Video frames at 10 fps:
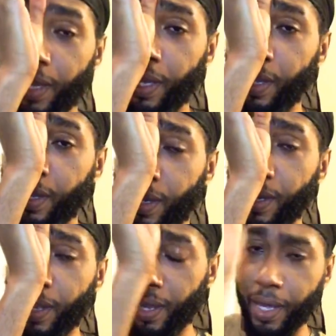And
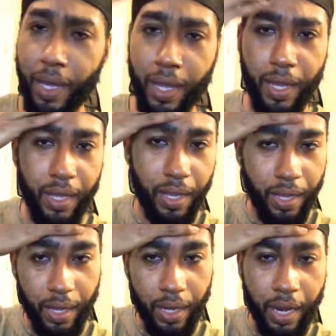
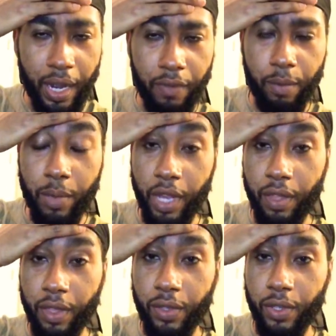I haven't
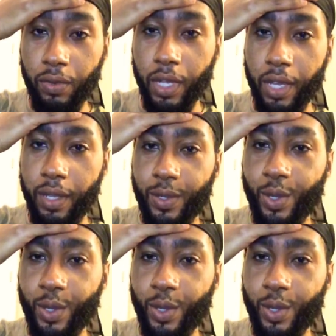bathed in 2 days,